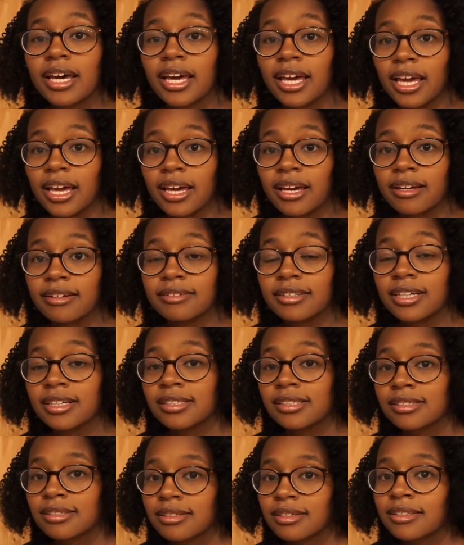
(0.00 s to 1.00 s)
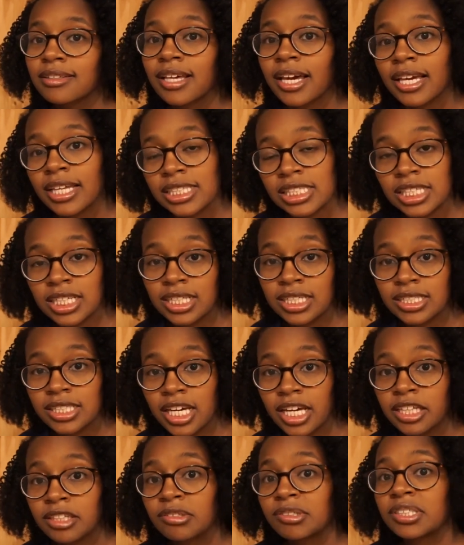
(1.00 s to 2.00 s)
and it's looking like it's going to
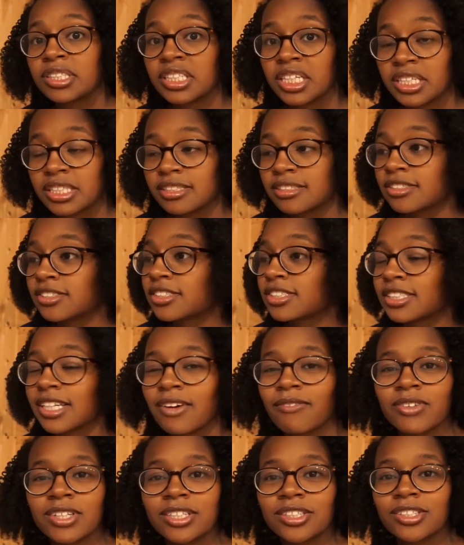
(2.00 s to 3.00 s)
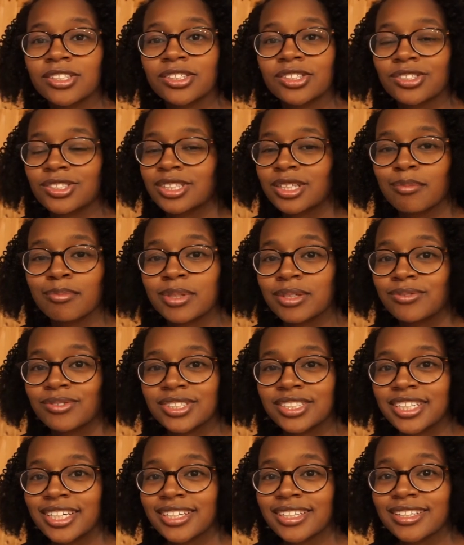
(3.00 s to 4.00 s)
take you 6 years, 7 years, or something
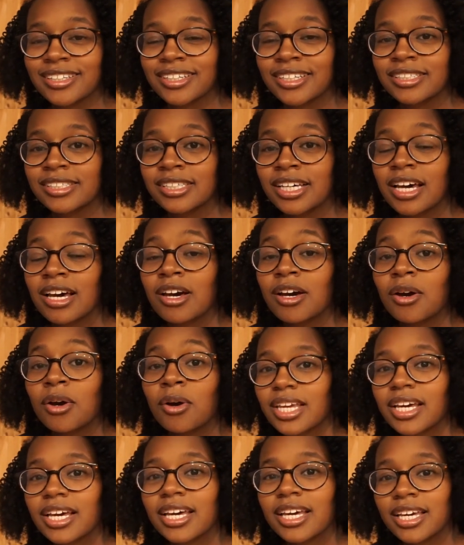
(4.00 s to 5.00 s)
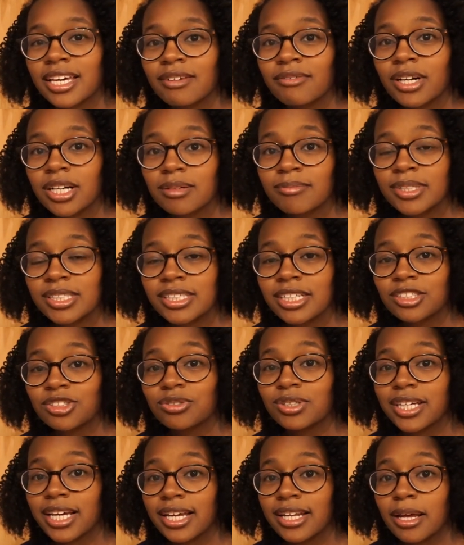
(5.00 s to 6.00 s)
ridiculous, he recommends that
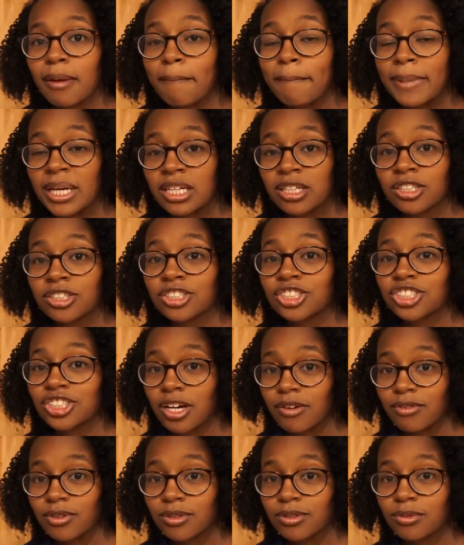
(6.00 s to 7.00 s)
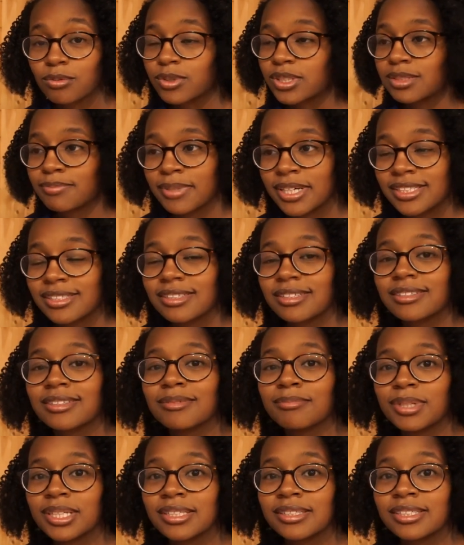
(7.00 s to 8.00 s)
you get a bigger shovel, which
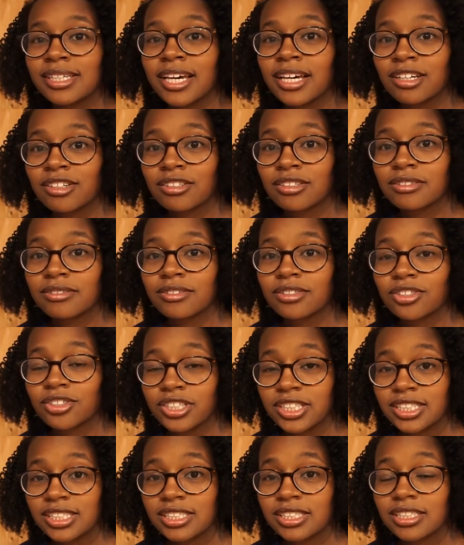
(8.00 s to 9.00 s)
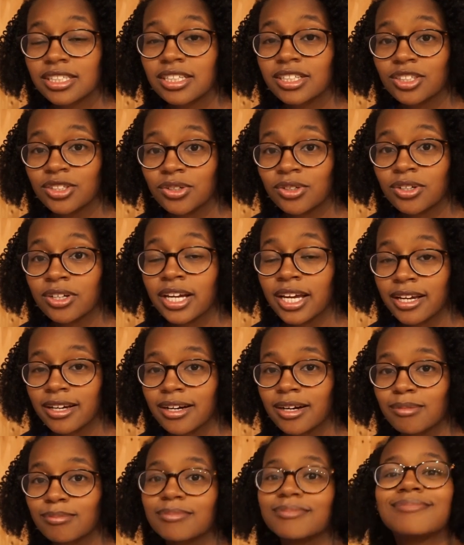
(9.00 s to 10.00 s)
basically means increase your
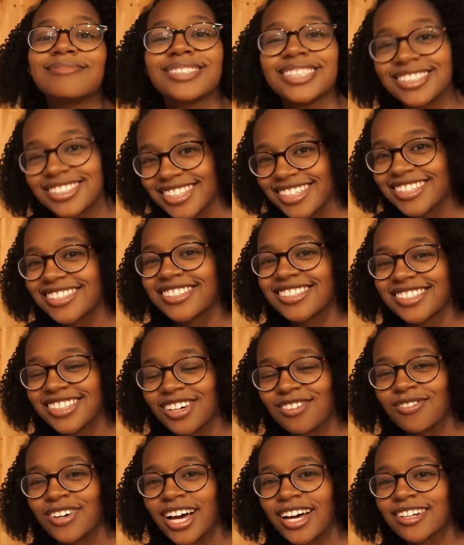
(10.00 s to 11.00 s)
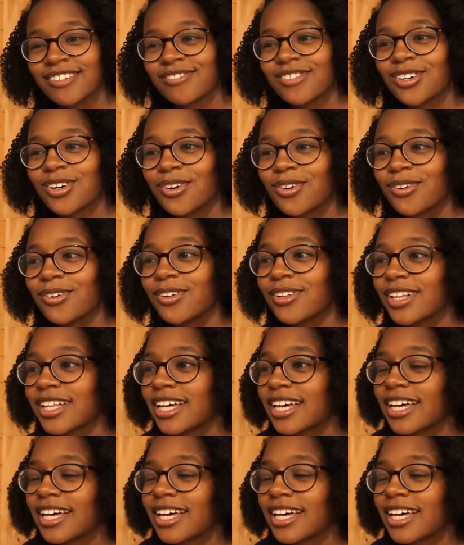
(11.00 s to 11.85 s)
income to dig yourself out of the hole.